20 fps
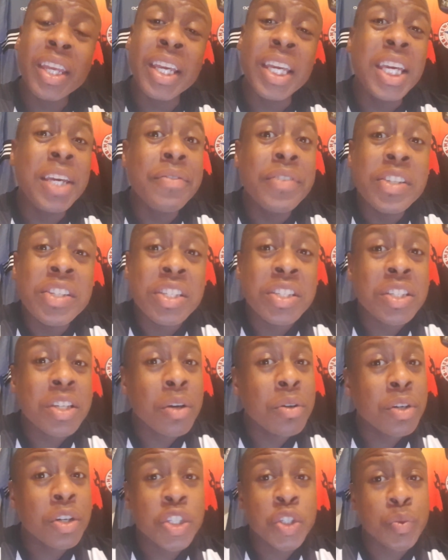Even
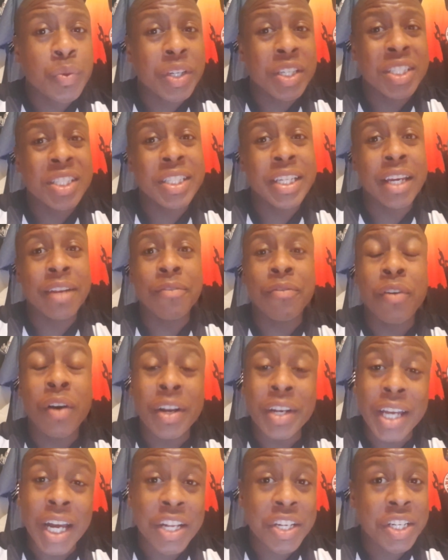Sissoko to an extent,
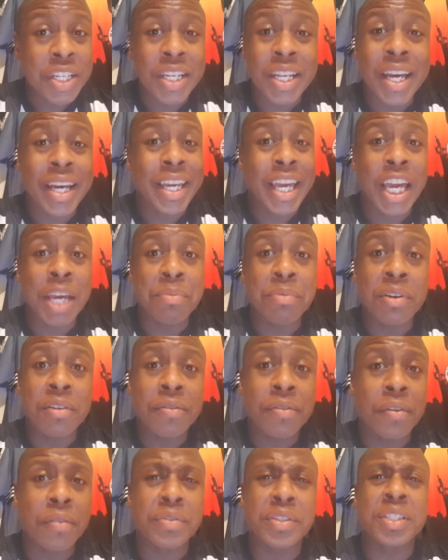financially that came
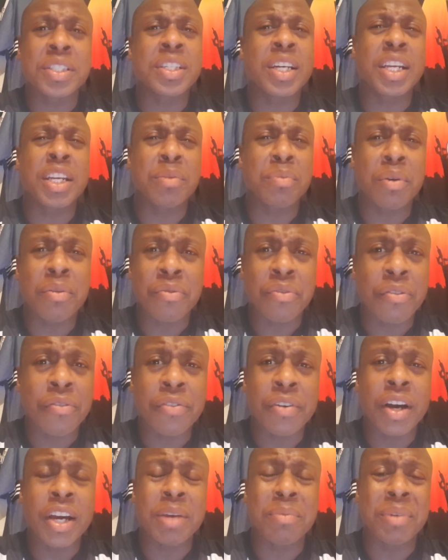off, obviously selling him on for
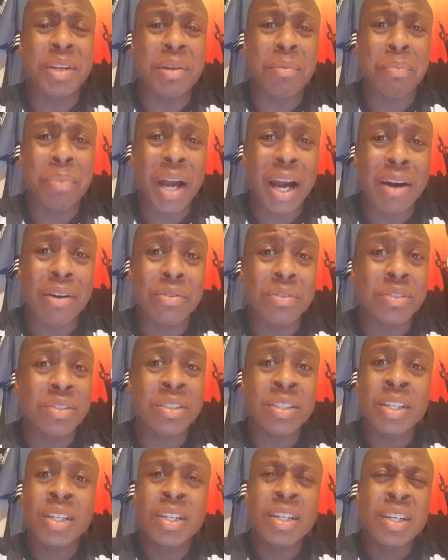£30 million.
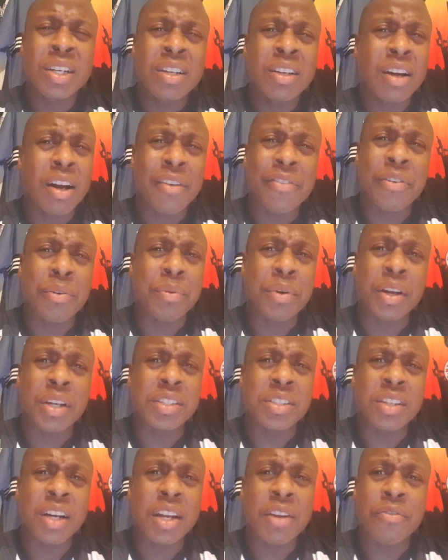I think we
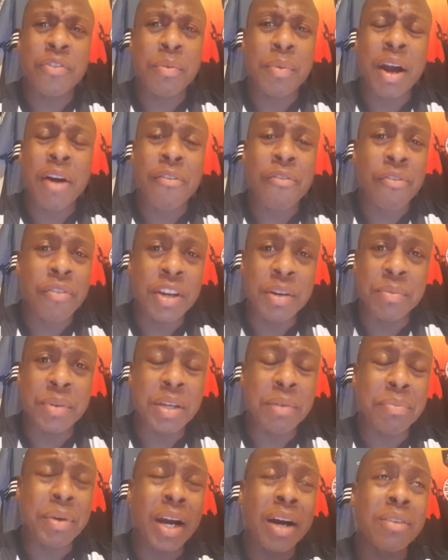only signed him for about £3 million.